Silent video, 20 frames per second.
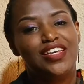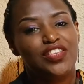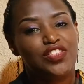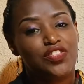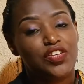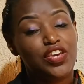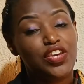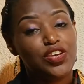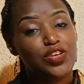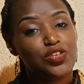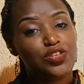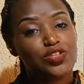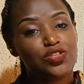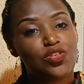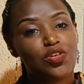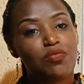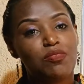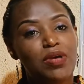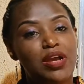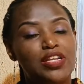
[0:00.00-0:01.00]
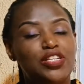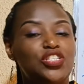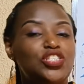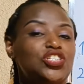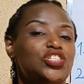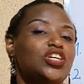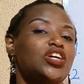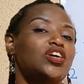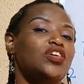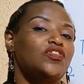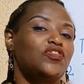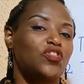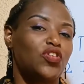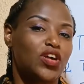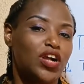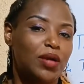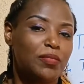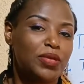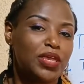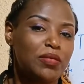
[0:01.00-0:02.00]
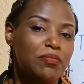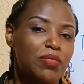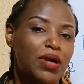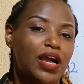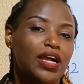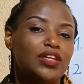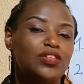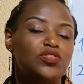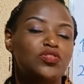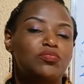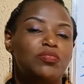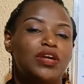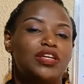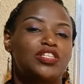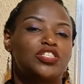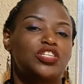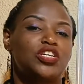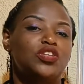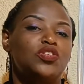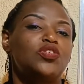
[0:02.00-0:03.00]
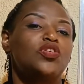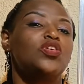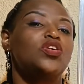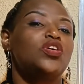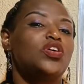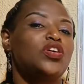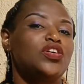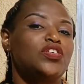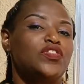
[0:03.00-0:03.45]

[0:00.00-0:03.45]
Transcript: Thank you so much for coming back to my channel.